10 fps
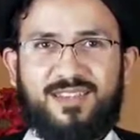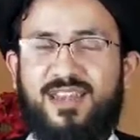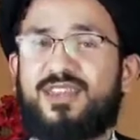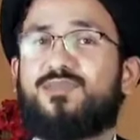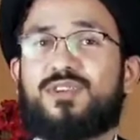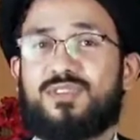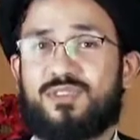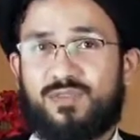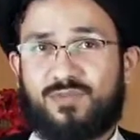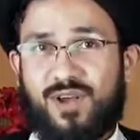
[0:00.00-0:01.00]
and what
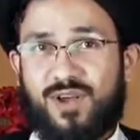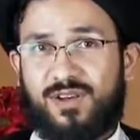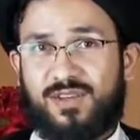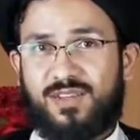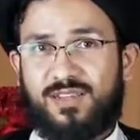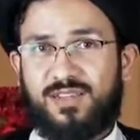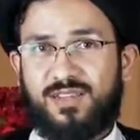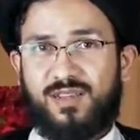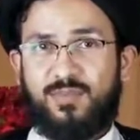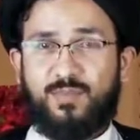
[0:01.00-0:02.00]
is the wrong,
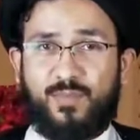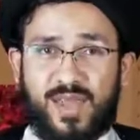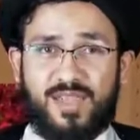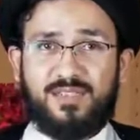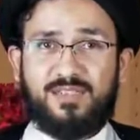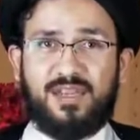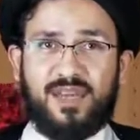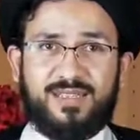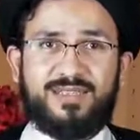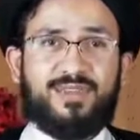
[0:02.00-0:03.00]
based
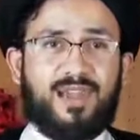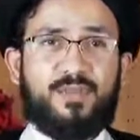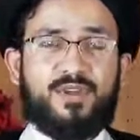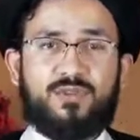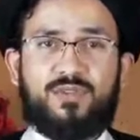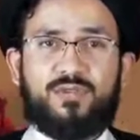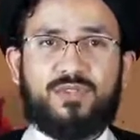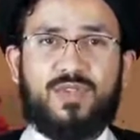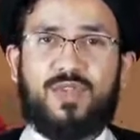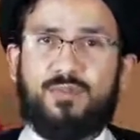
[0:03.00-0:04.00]
on Islamic
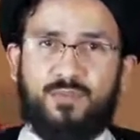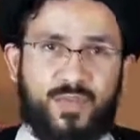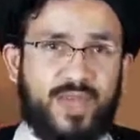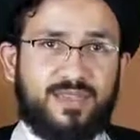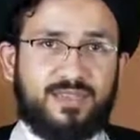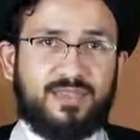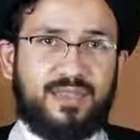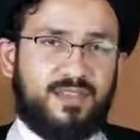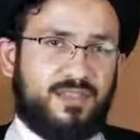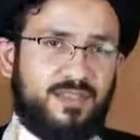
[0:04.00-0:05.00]
rules, based
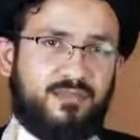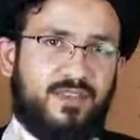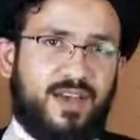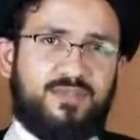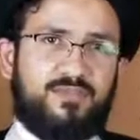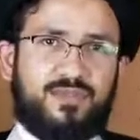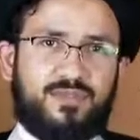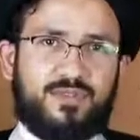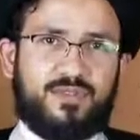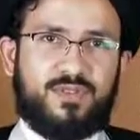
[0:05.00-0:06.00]
on divine
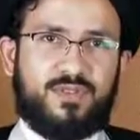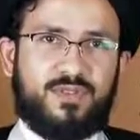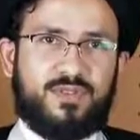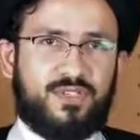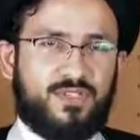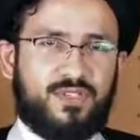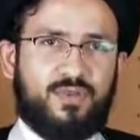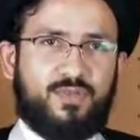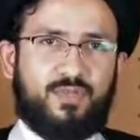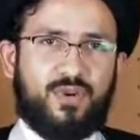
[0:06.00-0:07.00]
rules. This is
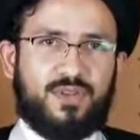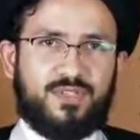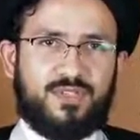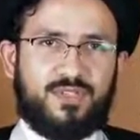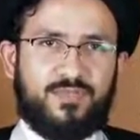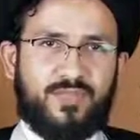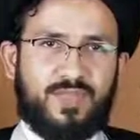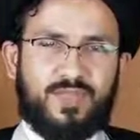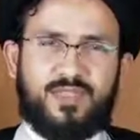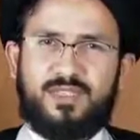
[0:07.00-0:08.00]
so important.
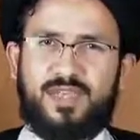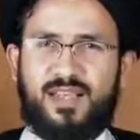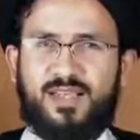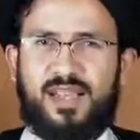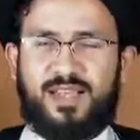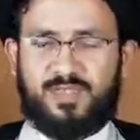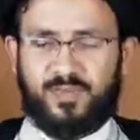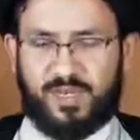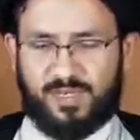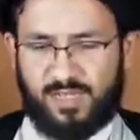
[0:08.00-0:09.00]
The second
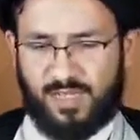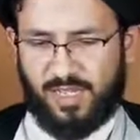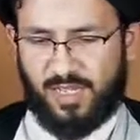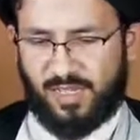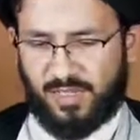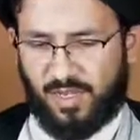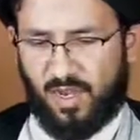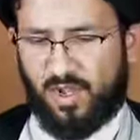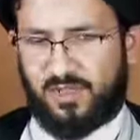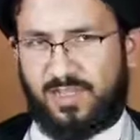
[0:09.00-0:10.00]
aspect is
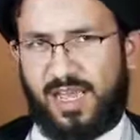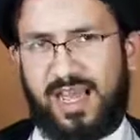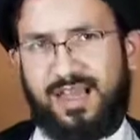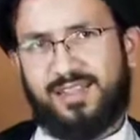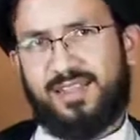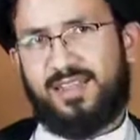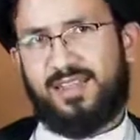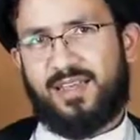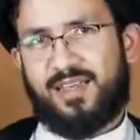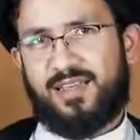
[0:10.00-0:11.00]
called the
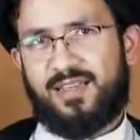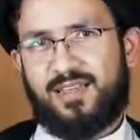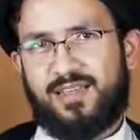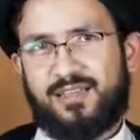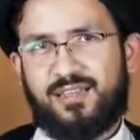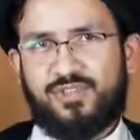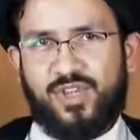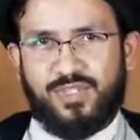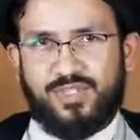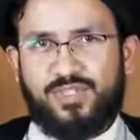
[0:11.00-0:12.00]
a'daliyya, the
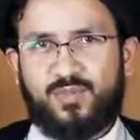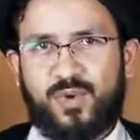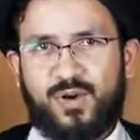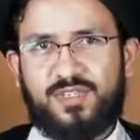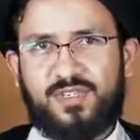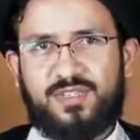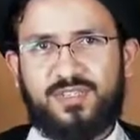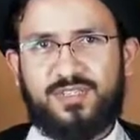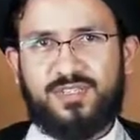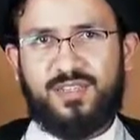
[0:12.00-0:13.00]
justest person.